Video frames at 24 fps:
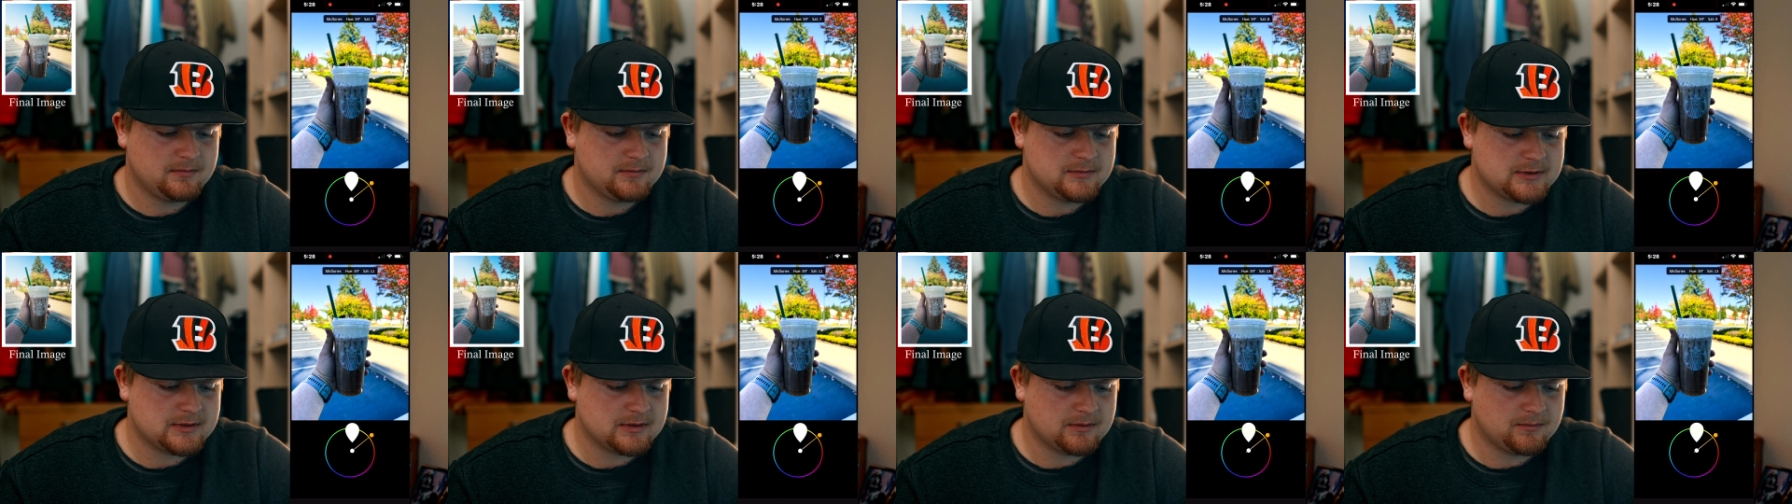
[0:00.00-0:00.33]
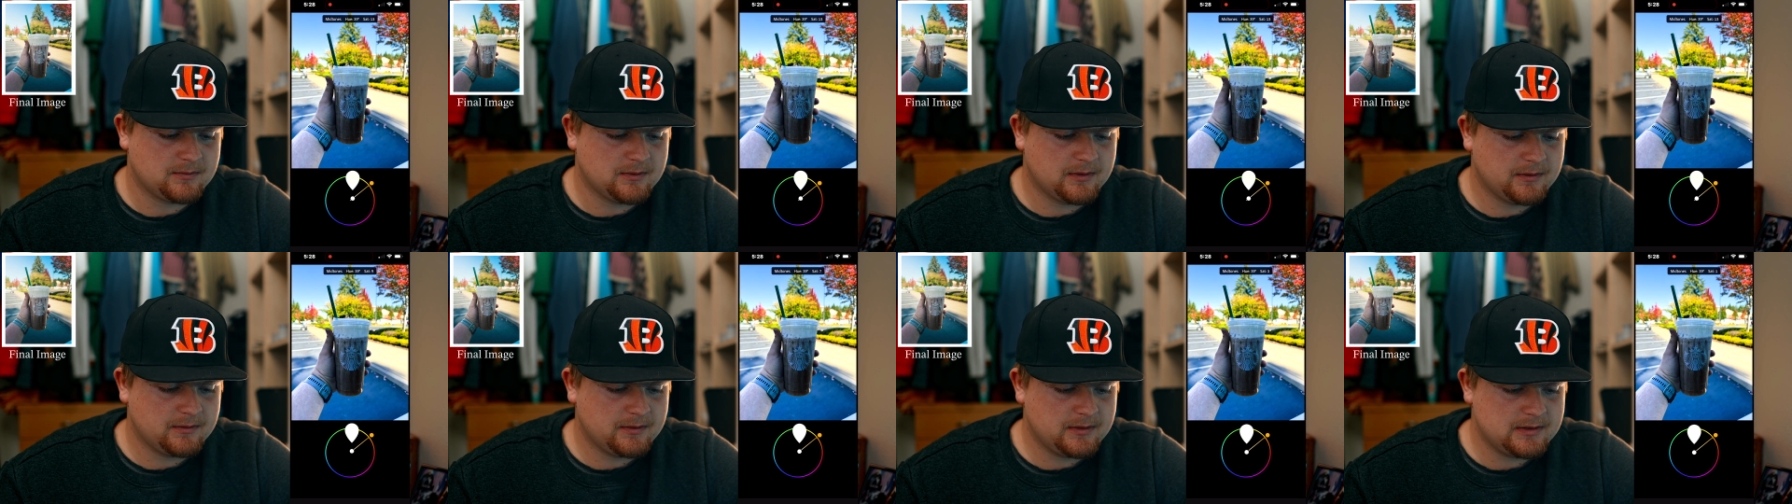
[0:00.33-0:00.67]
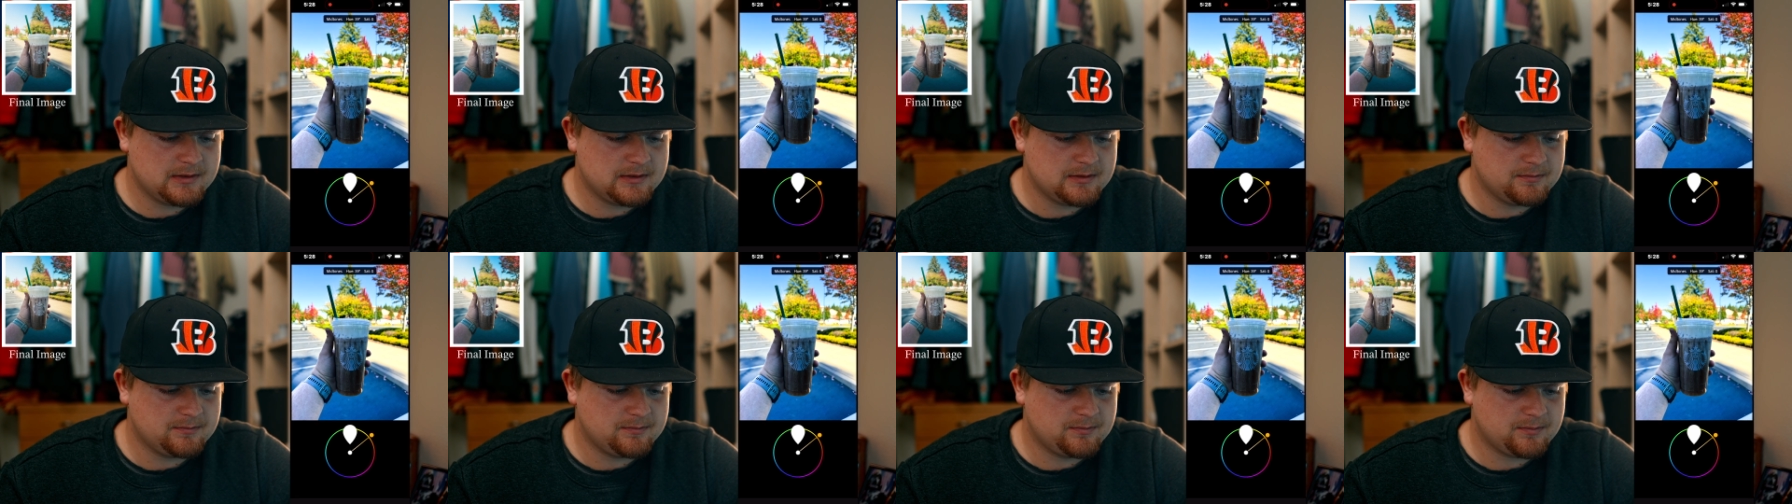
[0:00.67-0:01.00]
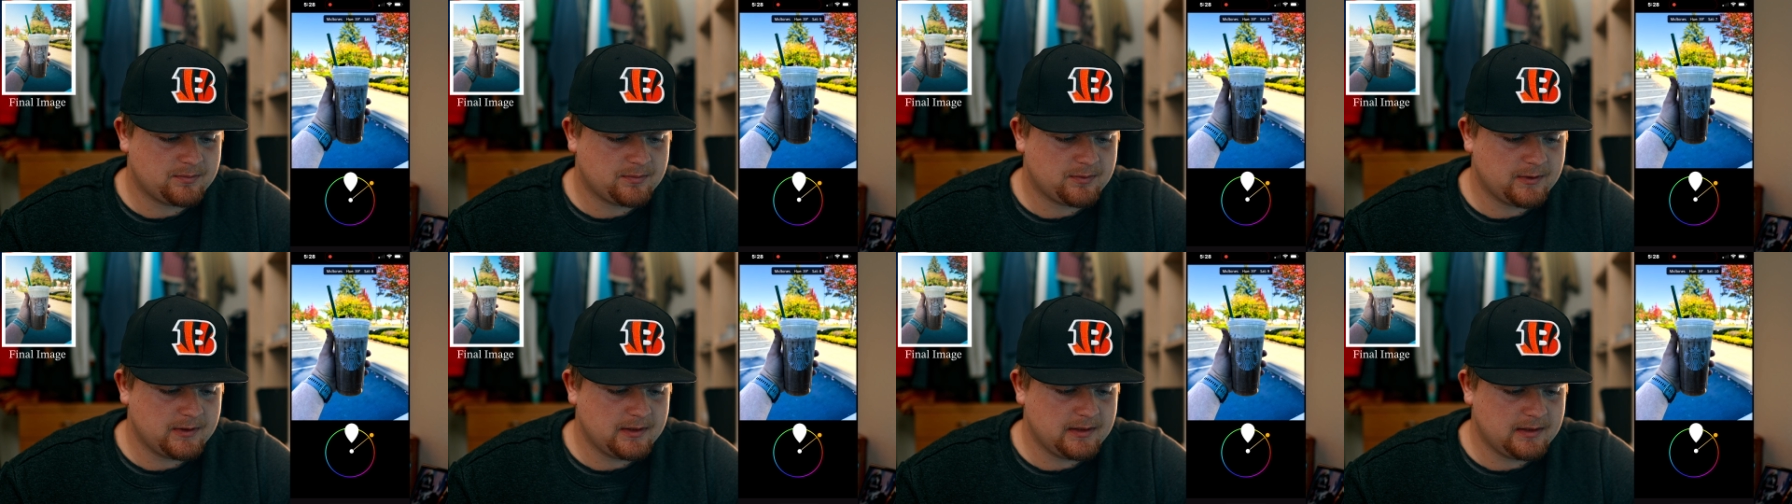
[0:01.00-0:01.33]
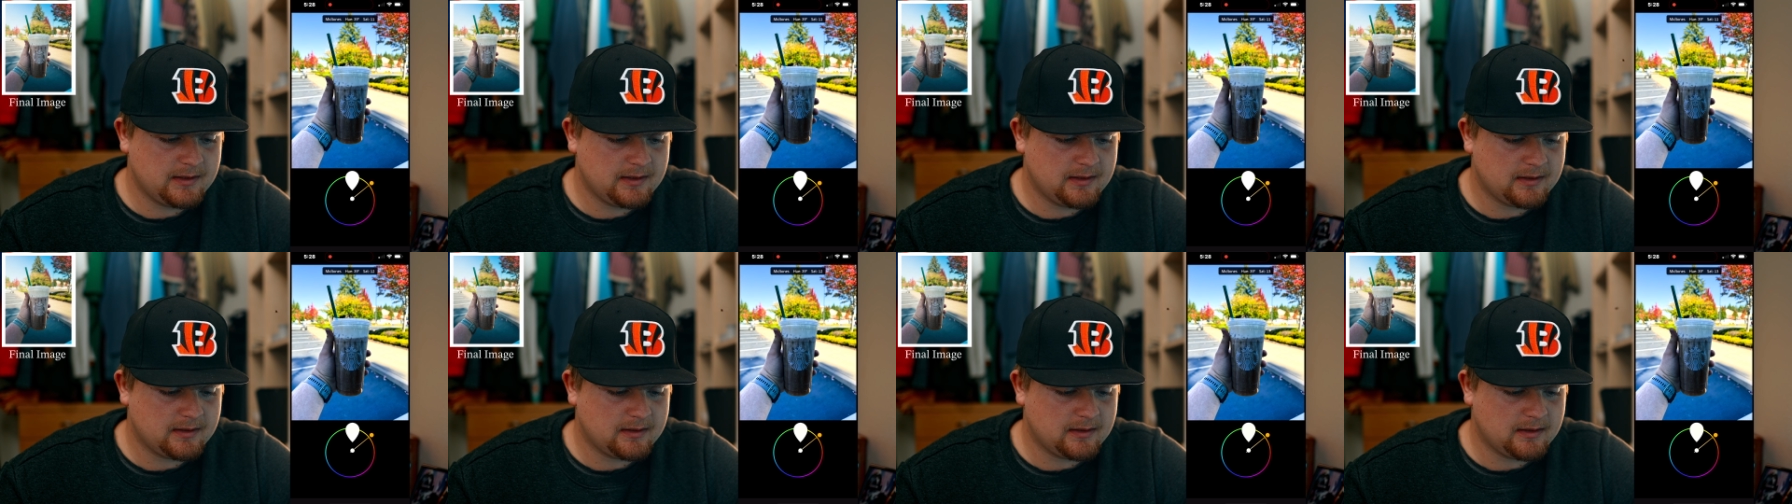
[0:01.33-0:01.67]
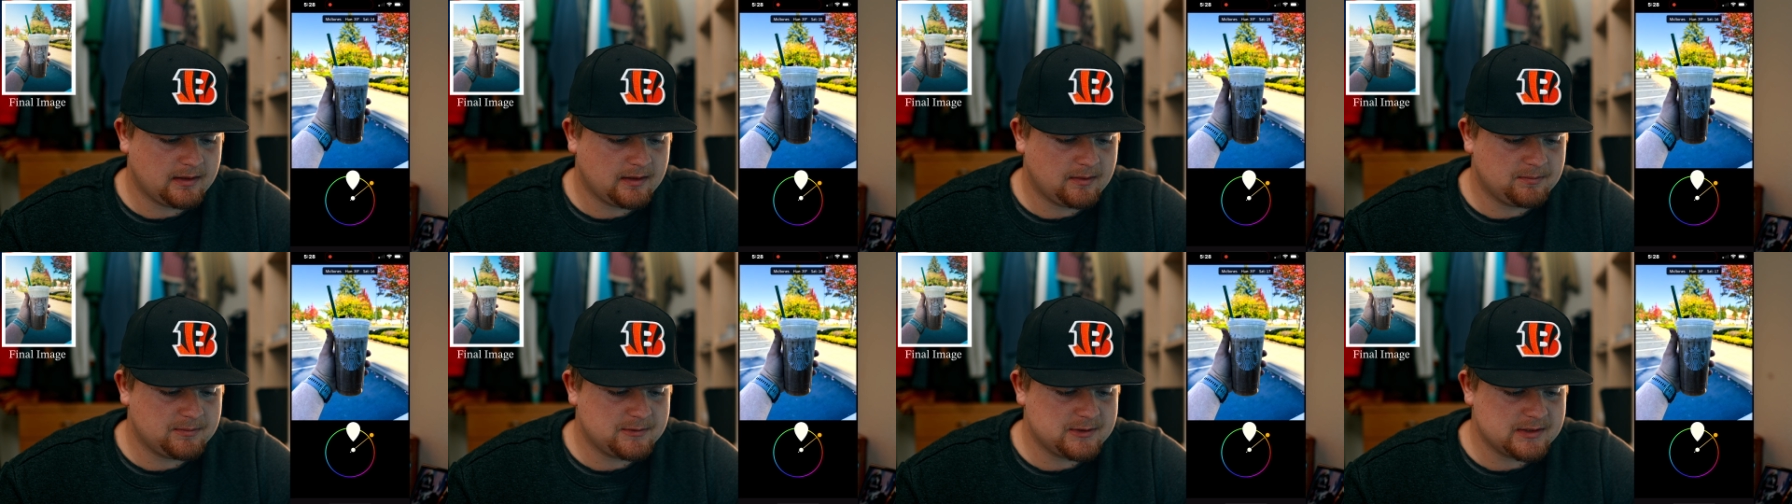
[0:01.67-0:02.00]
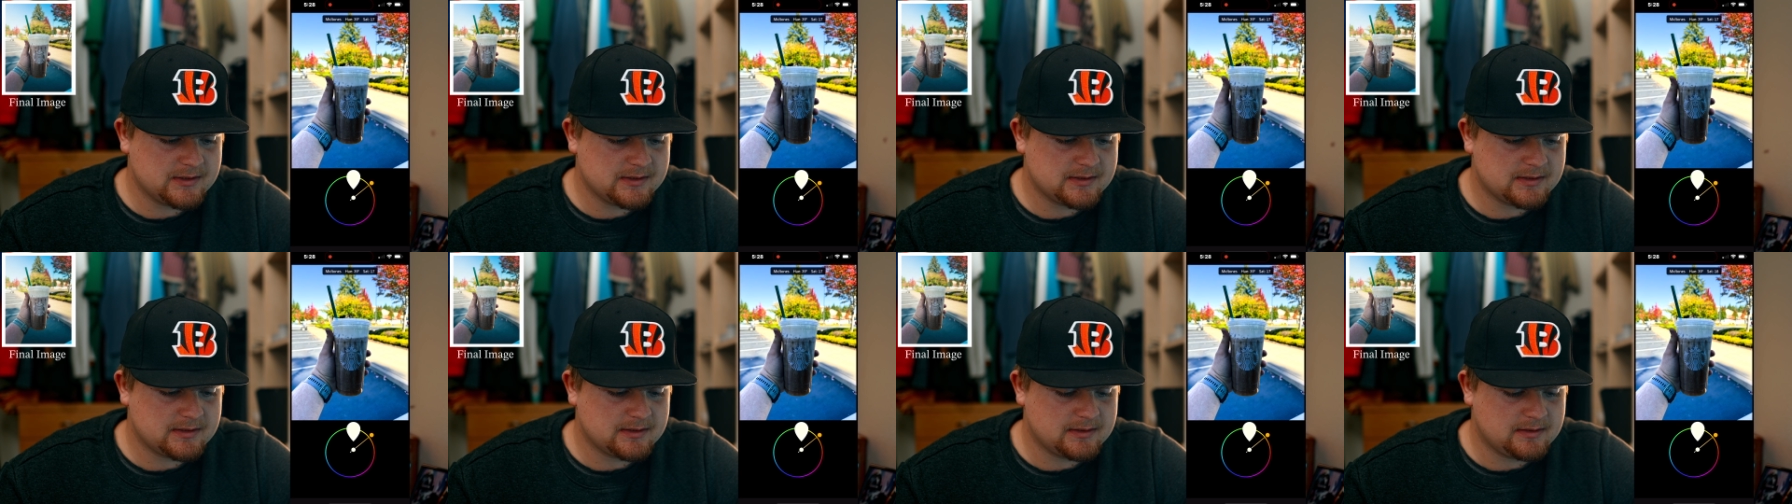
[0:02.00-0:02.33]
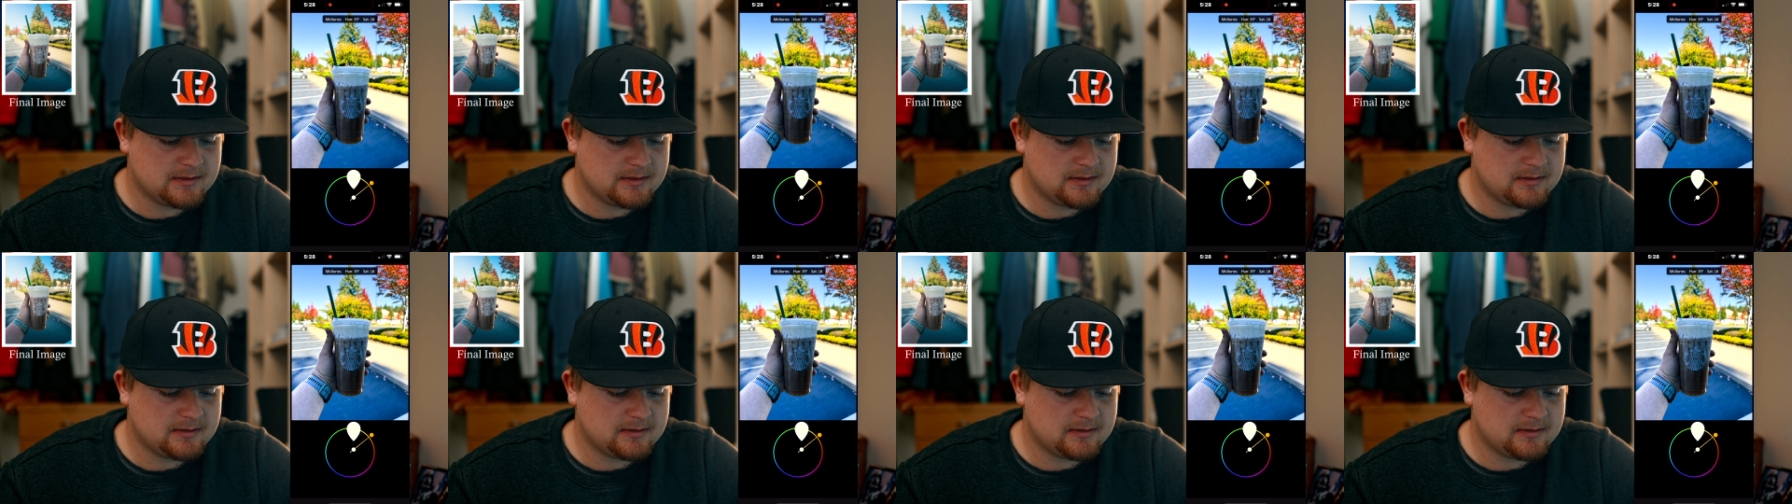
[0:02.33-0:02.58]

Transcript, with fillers: So we're going to bring that up just